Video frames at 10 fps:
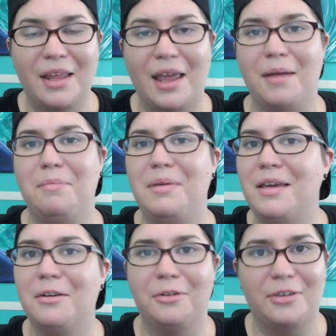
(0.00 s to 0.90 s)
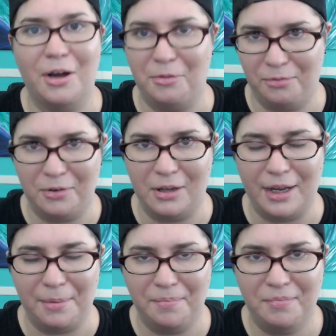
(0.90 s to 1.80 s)
and be yourself
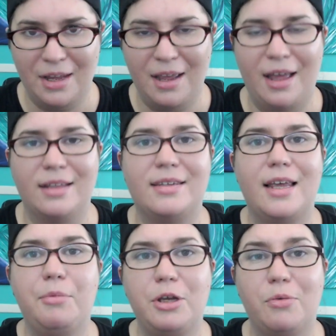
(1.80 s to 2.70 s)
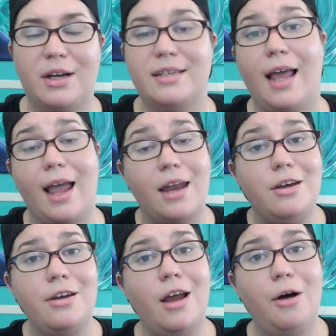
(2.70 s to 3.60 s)
fully and say what you want to say,
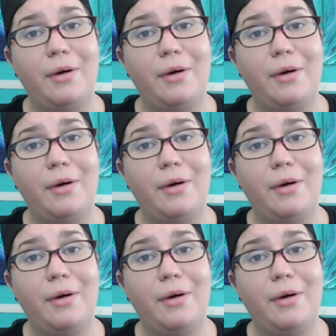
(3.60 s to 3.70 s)
and